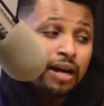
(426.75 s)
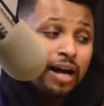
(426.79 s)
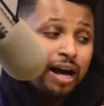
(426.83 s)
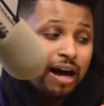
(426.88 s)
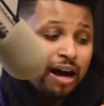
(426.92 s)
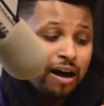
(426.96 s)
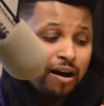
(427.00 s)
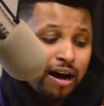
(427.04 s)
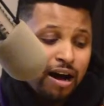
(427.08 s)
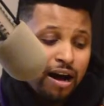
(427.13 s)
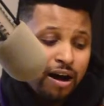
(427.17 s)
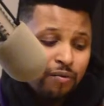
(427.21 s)

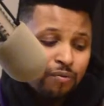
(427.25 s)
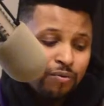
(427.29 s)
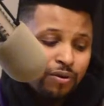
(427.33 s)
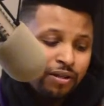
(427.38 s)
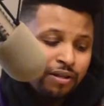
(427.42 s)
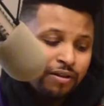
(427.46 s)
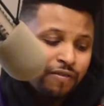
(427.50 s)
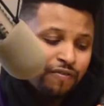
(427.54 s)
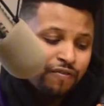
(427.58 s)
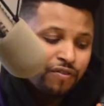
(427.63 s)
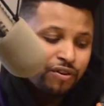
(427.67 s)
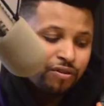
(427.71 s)
I
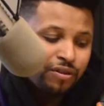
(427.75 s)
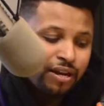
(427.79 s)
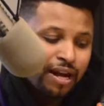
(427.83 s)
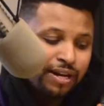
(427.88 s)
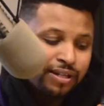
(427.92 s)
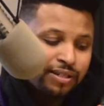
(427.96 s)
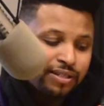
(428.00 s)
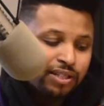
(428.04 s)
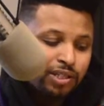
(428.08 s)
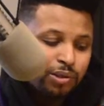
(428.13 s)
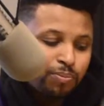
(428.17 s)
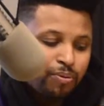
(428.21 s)
really feel
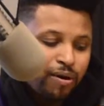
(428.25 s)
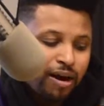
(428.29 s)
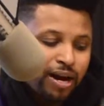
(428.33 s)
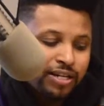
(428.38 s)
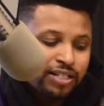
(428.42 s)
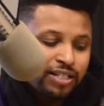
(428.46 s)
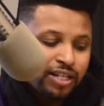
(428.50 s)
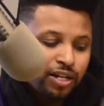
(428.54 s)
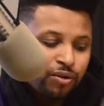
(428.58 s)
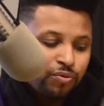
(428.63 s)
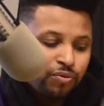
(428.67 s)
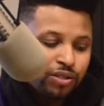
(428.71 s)
like this
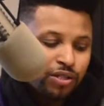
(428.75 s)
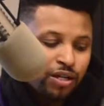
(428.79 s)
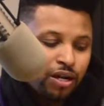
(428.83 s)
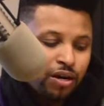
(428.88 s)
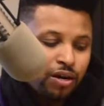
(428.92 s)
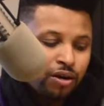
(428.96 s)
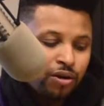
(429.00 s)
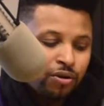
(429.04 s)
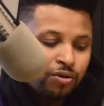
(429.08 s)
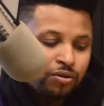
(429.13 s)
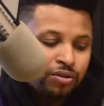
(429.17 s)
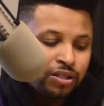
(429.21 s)
project was an
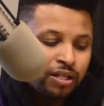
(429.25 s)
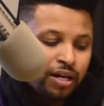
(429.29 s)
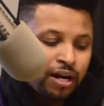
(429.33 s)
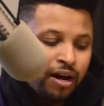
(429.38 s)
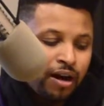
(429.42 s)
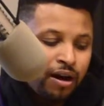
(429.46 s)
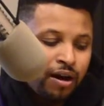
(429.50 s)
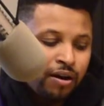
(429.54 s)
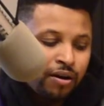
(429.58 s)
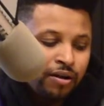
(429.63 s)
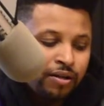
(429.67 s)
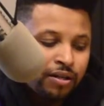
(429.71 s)
ode to
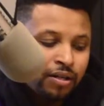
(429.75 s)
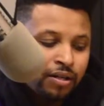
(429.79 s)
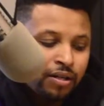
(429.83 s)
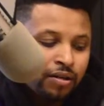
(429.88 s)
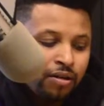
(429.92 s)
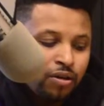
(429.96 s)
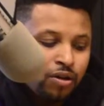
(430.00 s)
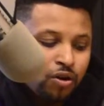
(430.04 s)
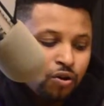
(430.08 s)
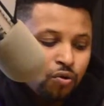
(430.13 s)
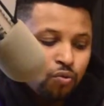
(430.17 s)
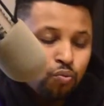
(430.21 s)
all the
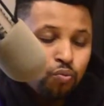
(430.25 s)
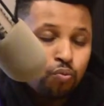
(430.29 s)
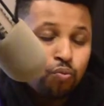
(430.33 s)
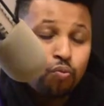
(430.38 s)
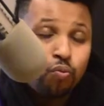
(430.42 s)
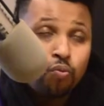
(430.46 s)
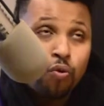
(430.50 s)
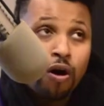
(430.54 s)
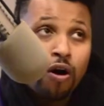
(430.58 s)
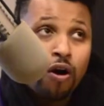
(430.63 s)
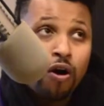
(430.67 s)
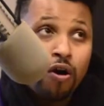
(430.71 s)

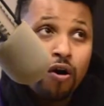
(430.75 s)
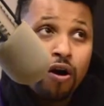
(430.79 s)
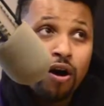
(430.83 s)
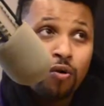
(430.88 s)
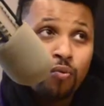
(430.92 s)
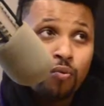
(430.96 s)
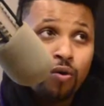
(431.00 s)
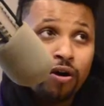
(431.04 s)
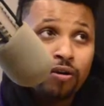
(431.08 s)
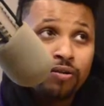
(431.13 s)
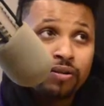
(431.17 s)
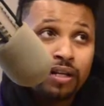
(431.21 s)

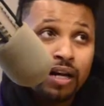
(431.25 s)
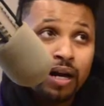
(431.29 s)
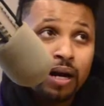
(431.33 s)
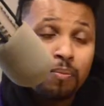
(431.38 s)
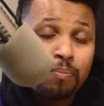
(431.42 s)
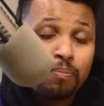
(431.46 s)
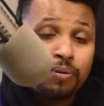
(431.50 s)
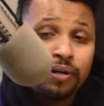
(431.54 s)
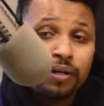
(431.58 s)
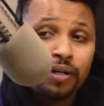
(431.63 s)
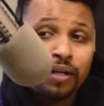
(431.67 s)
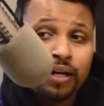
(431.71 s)
hard work that I
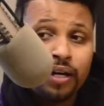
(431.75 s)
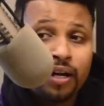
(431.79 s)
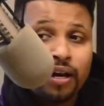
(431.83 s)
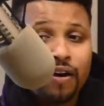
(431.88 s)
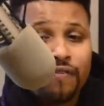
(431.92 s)
put in.